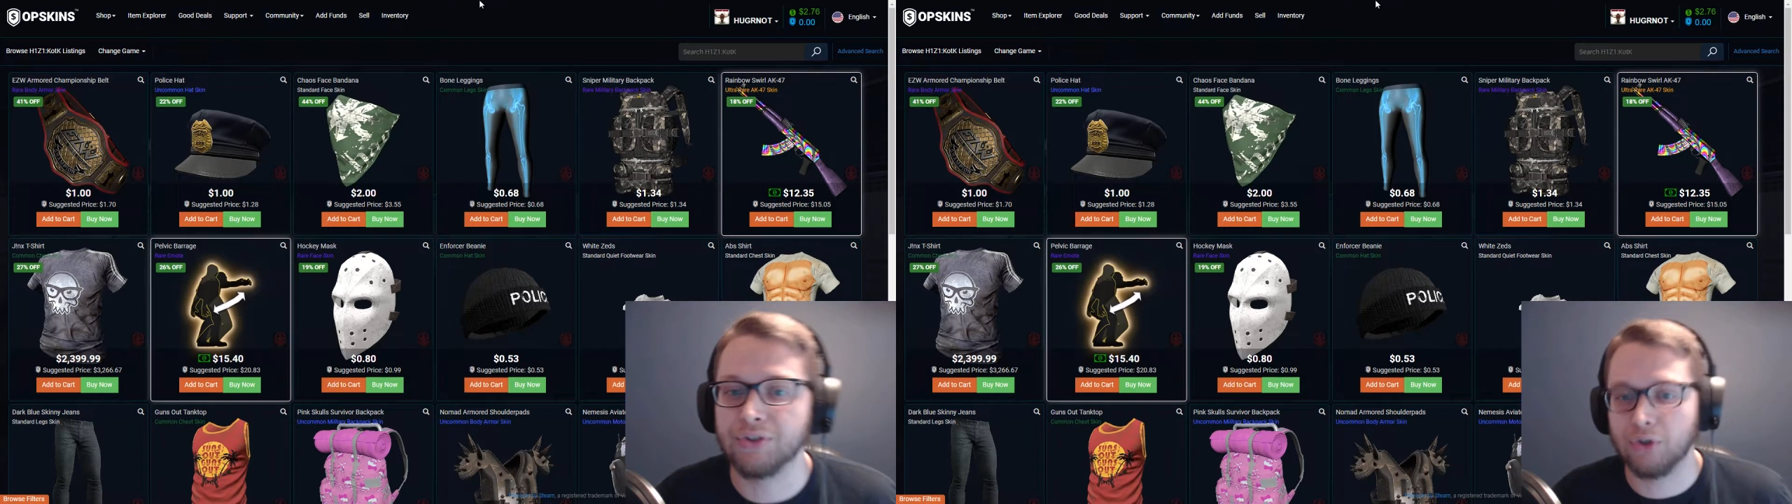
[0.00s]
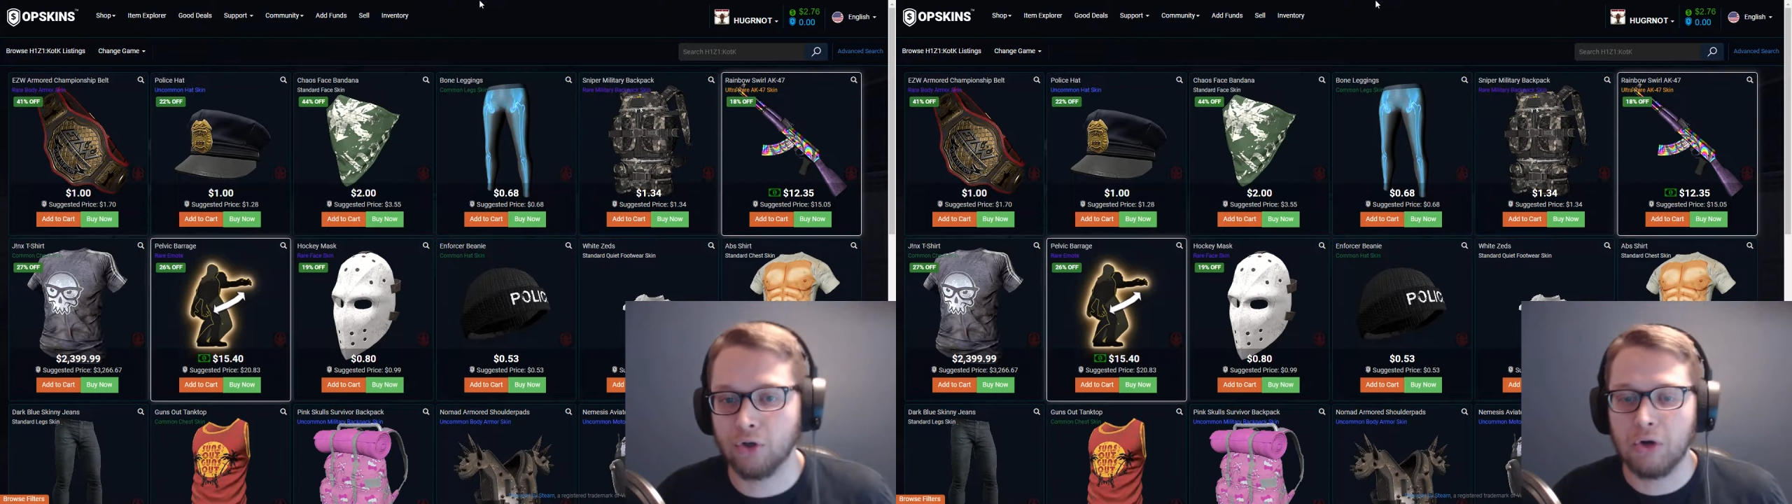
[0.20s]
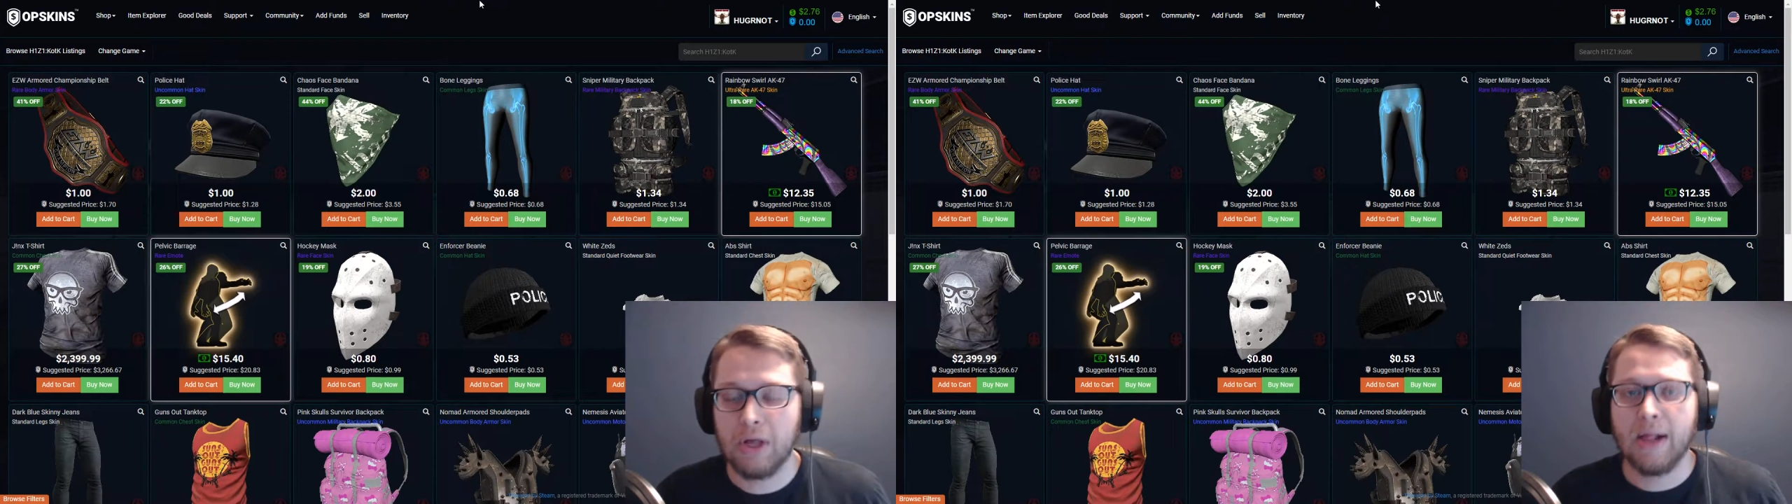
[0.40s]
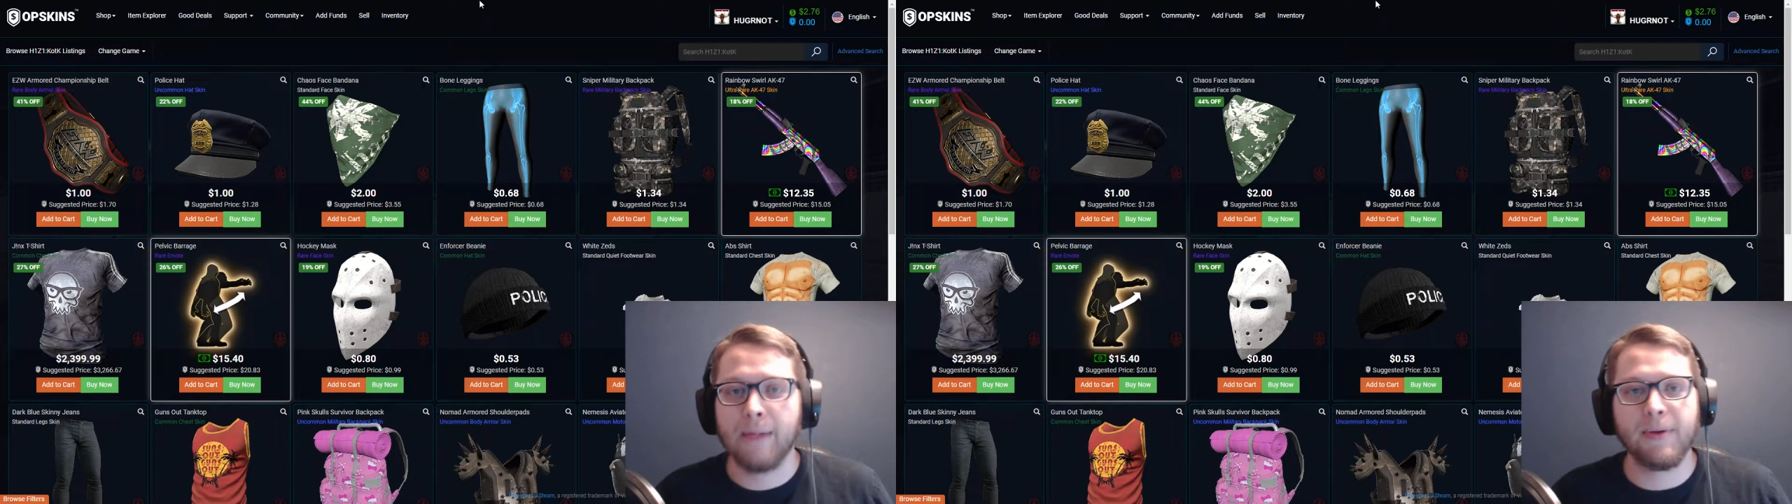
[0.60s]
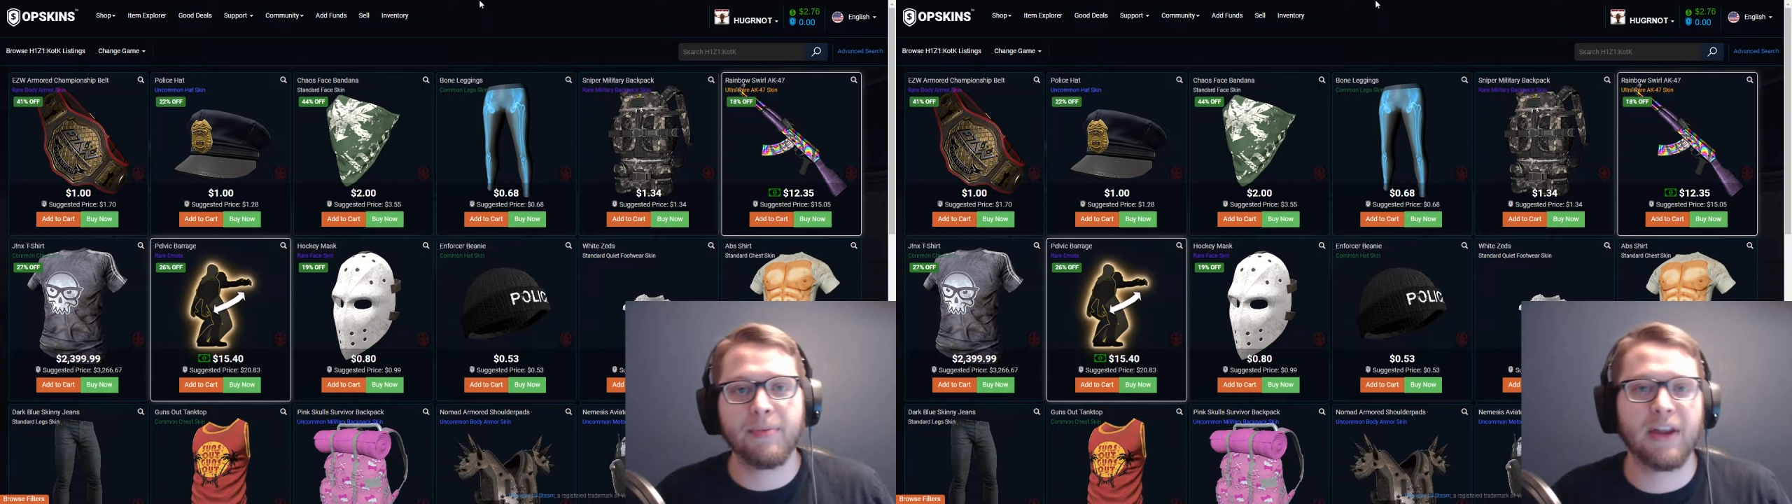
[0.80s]
So
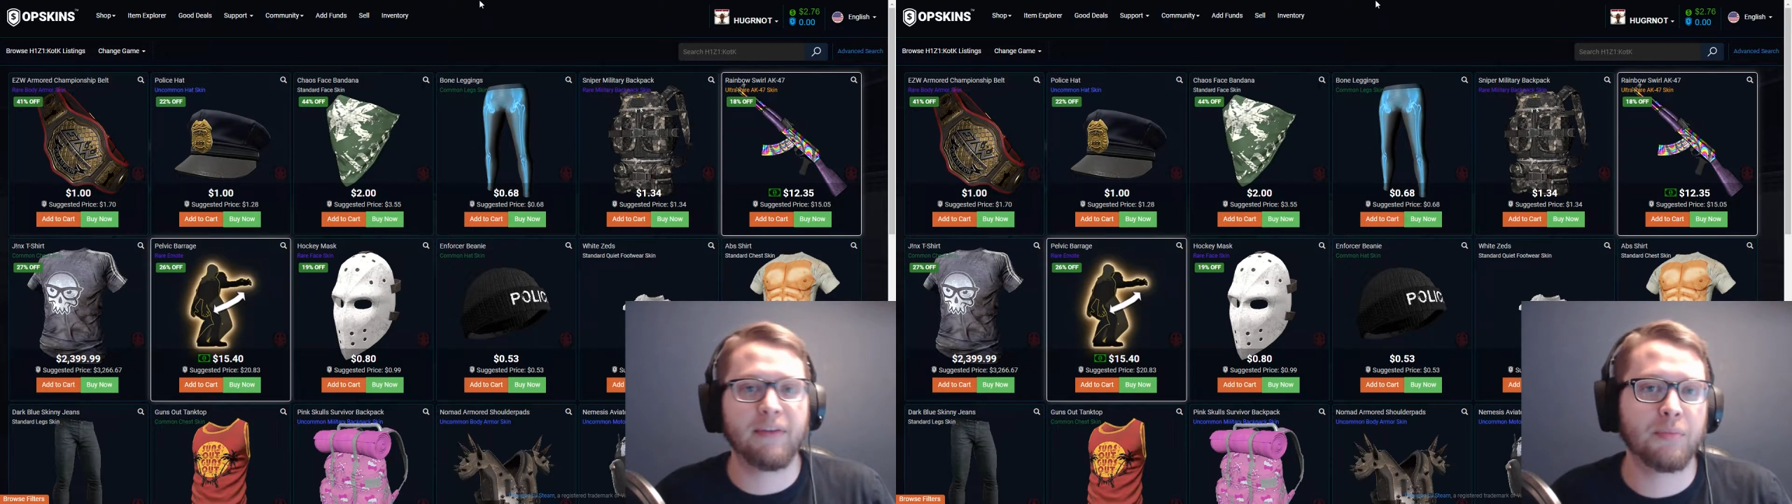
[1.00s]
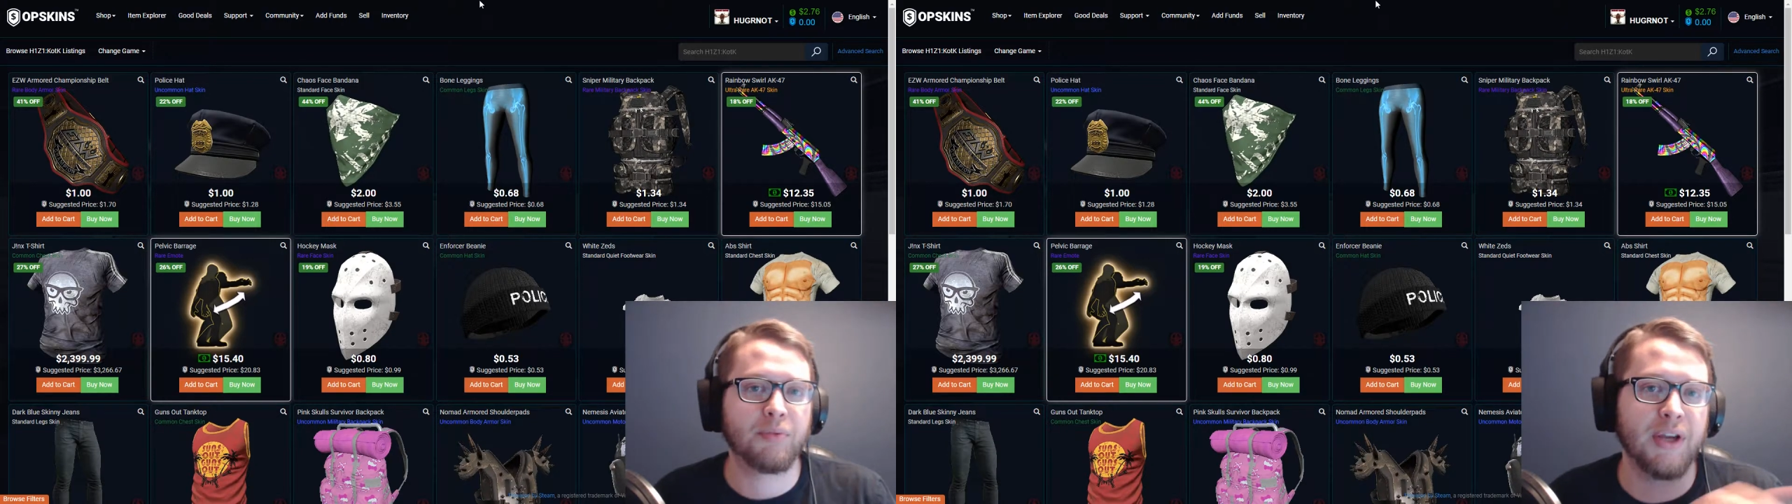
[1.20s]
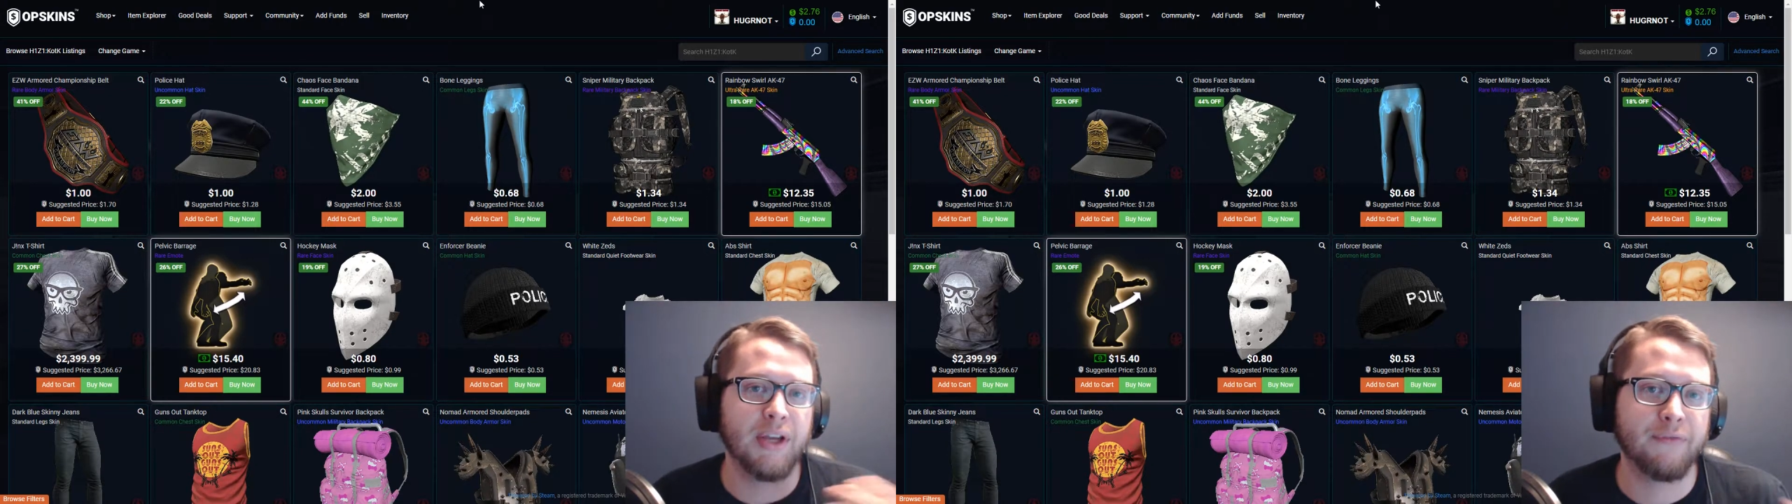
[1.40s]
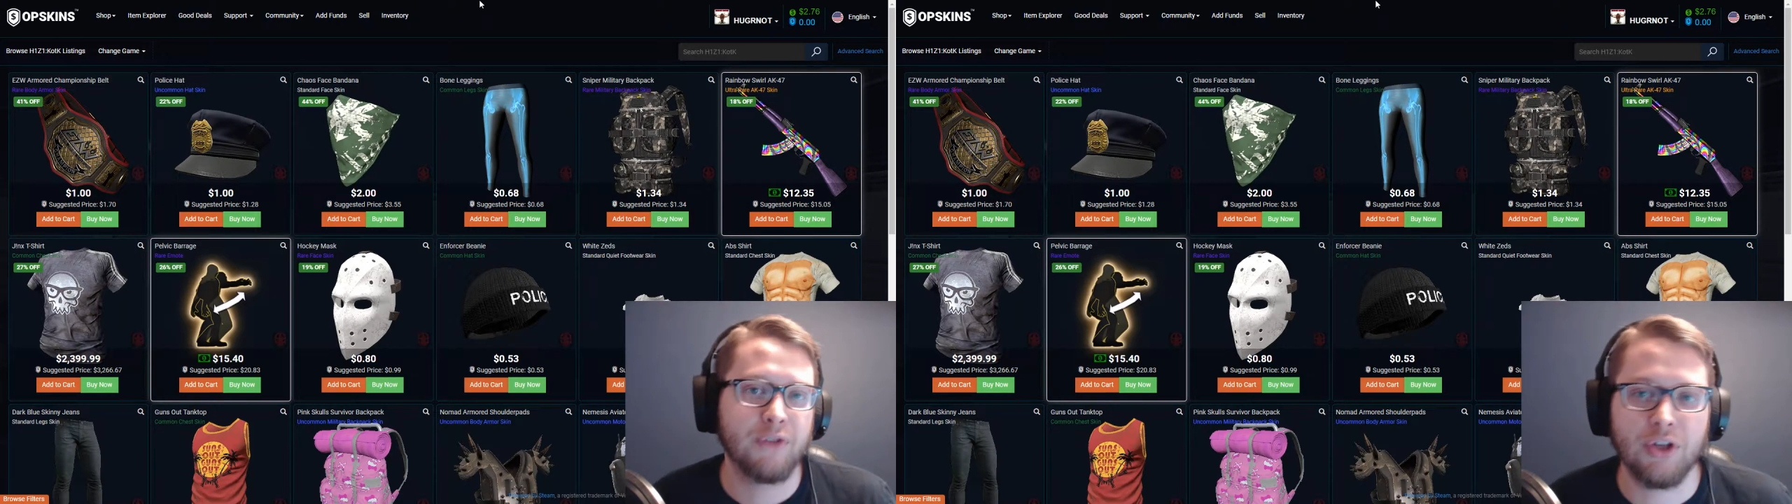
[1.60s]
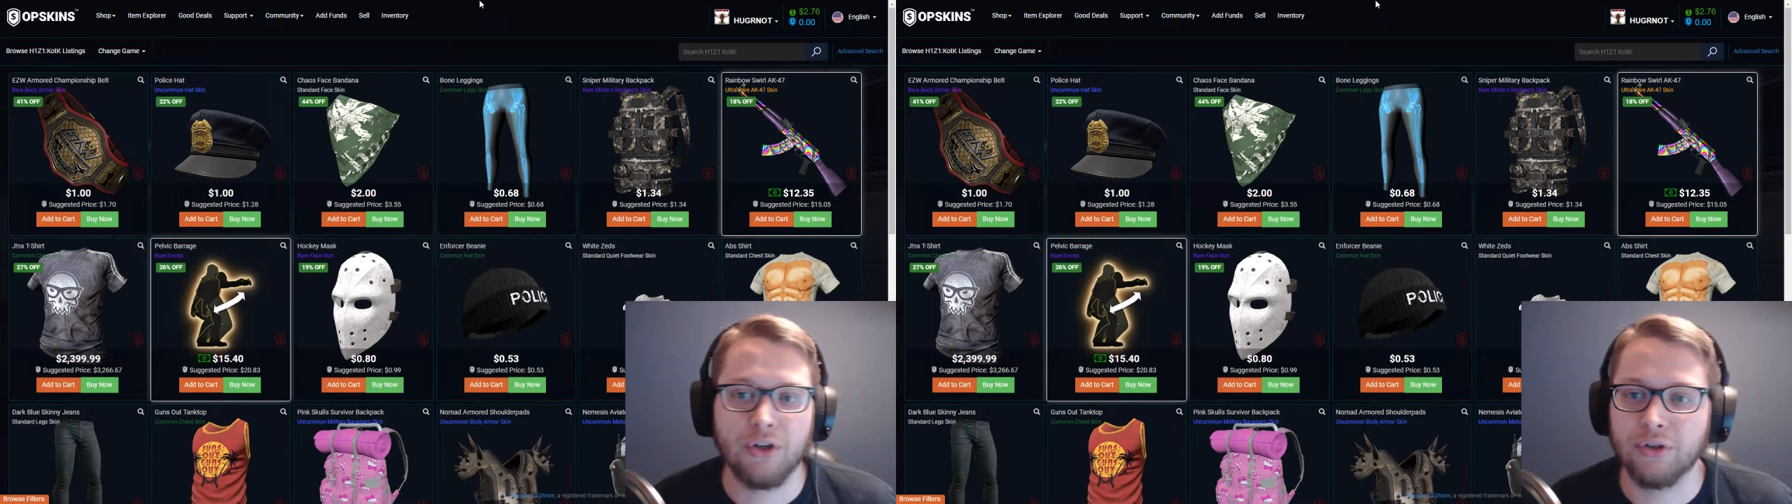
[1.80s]
people that have been playing it for
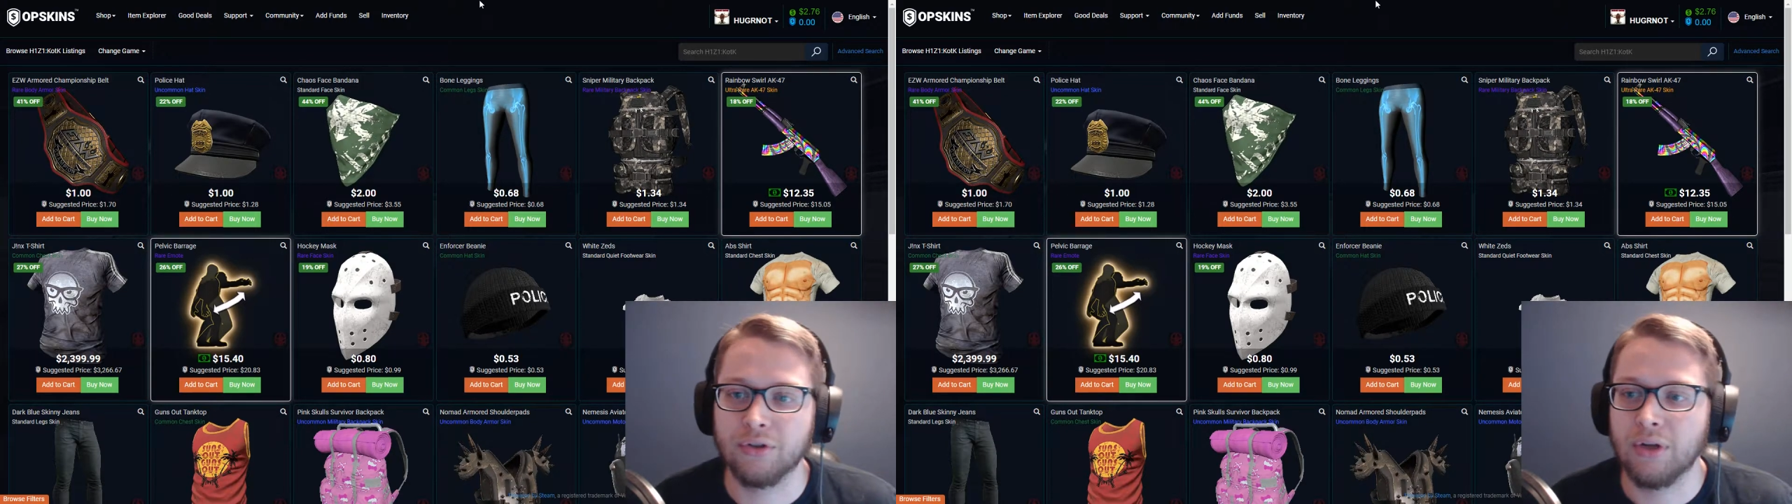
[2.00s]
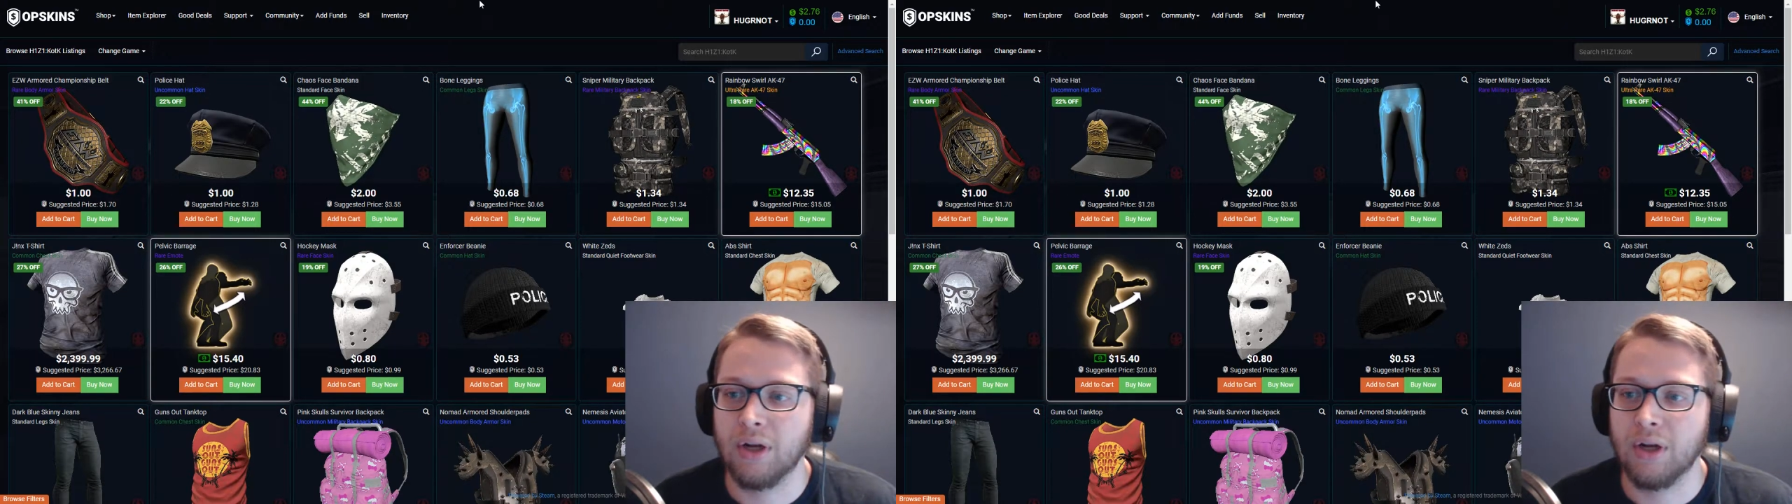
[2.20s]
years,